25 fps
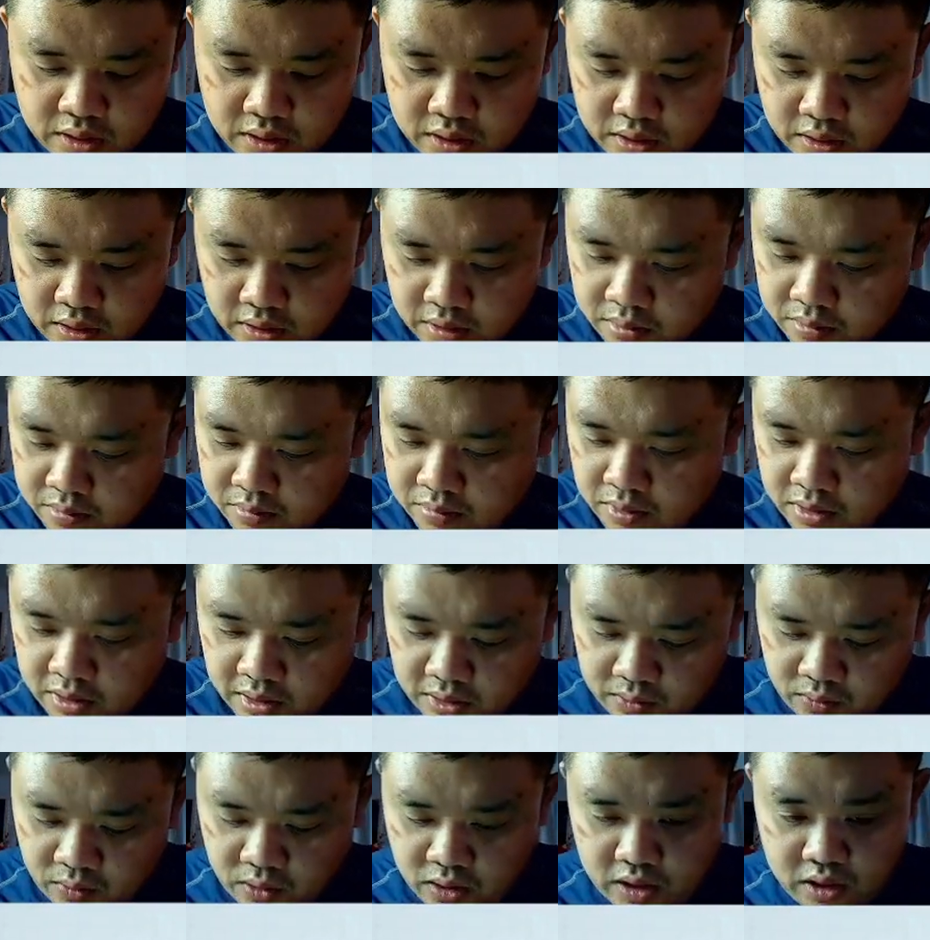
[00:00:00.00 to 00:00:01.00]
There, now
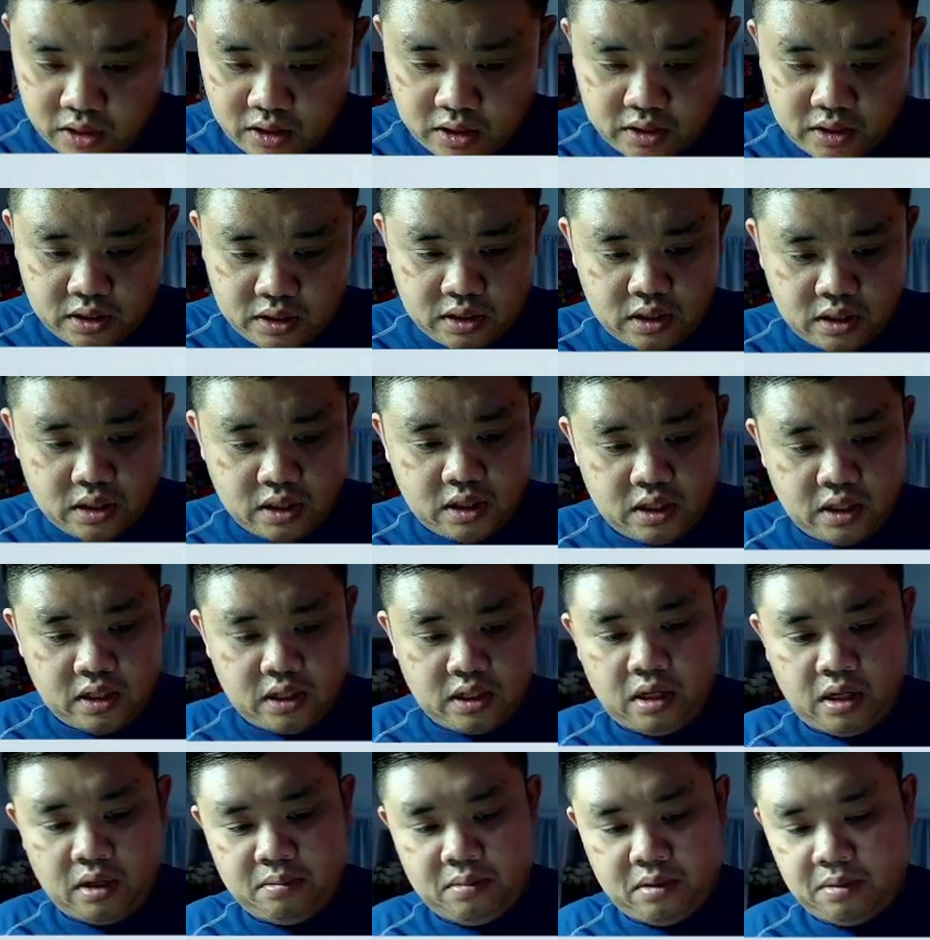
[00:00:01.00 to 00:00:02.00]
it works. And
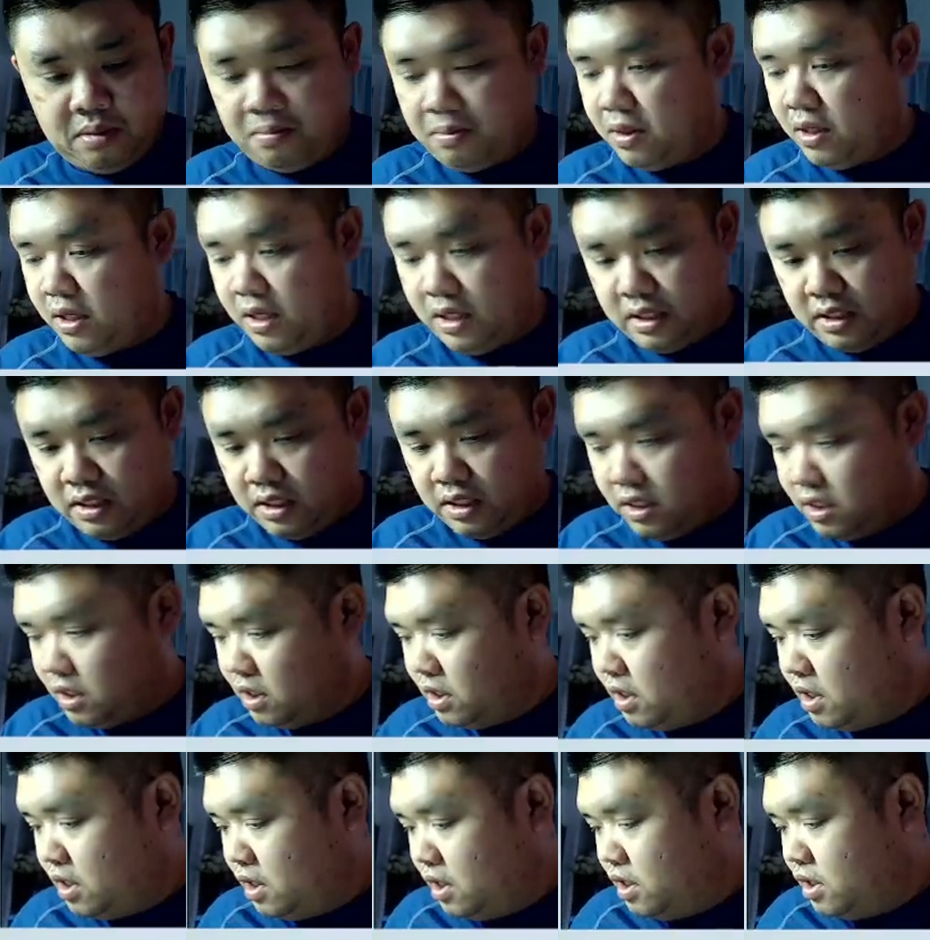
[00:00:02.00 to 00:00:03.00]
then I'm going to
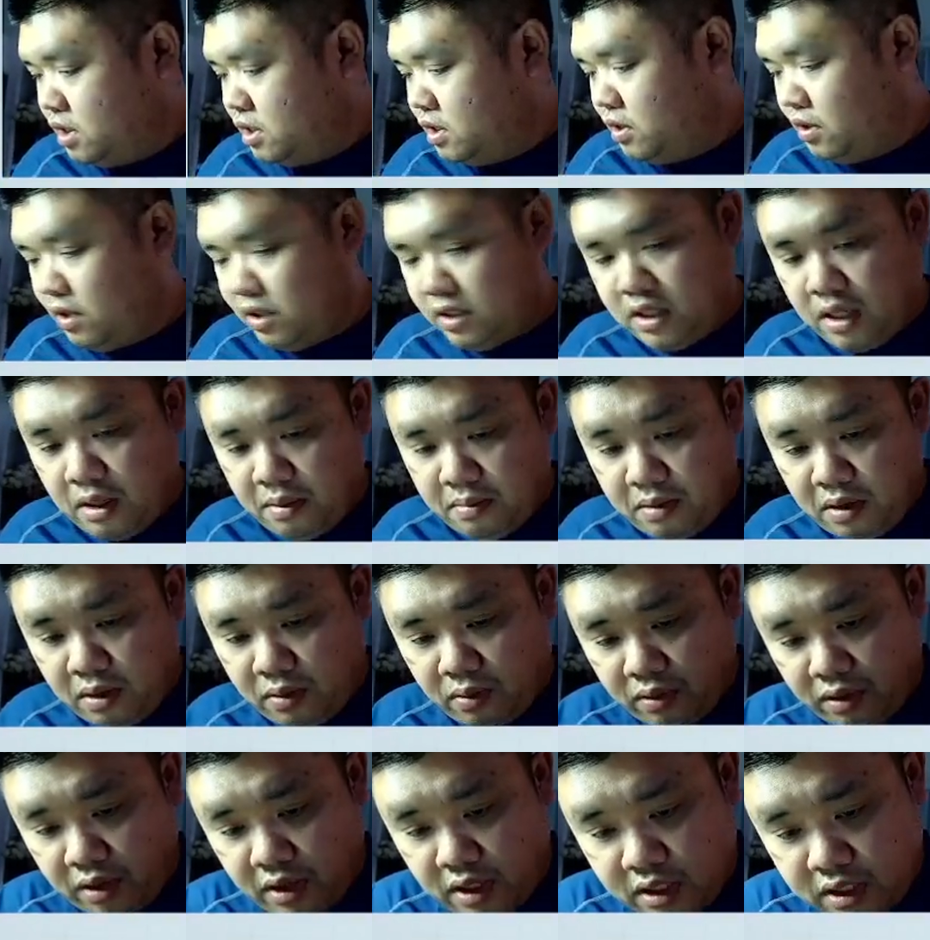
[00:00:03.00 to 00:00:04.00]
do the same thing
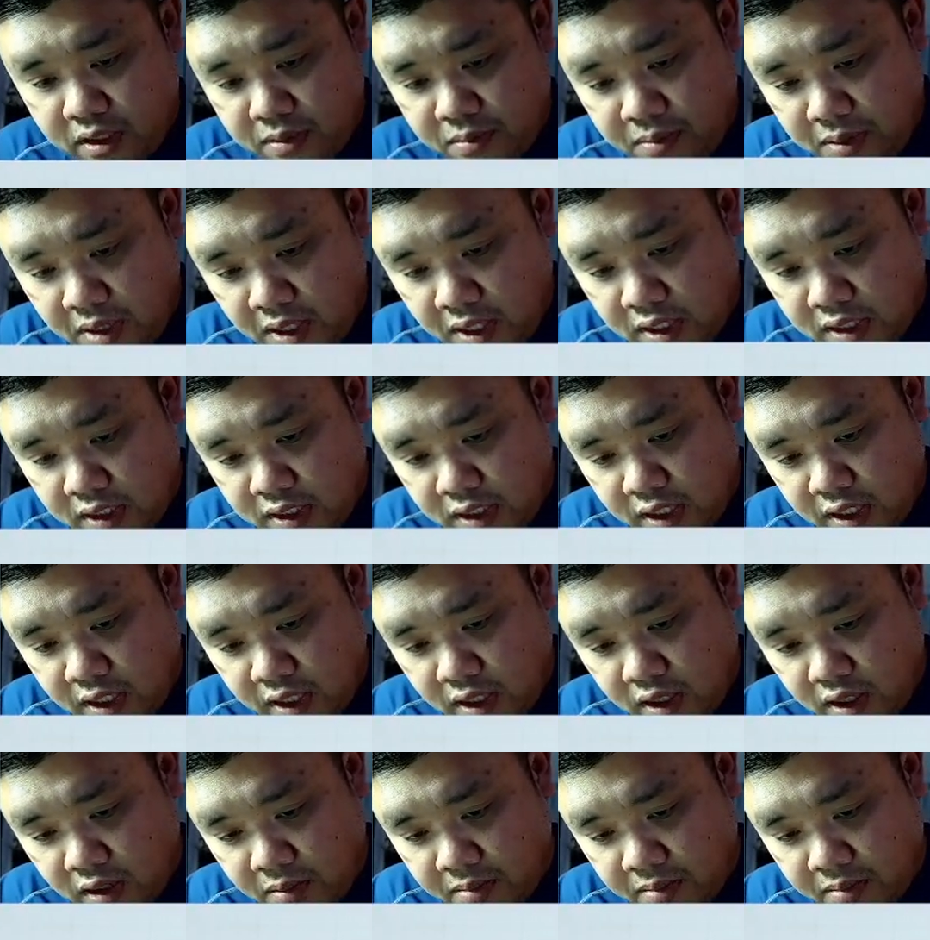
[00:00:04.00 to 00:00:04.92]
with this piece here.